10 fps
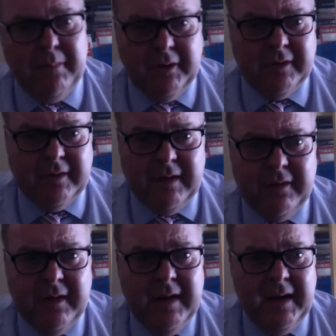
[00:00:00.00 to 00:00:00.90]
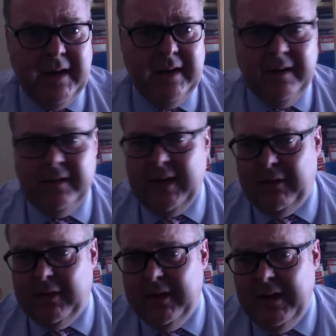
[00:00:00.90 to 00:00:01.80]
positive in year
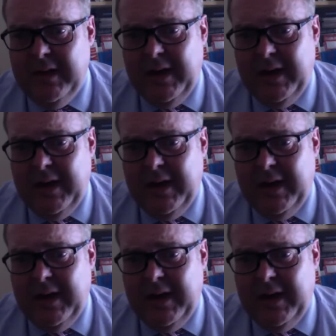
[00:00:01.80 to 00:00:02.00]
7.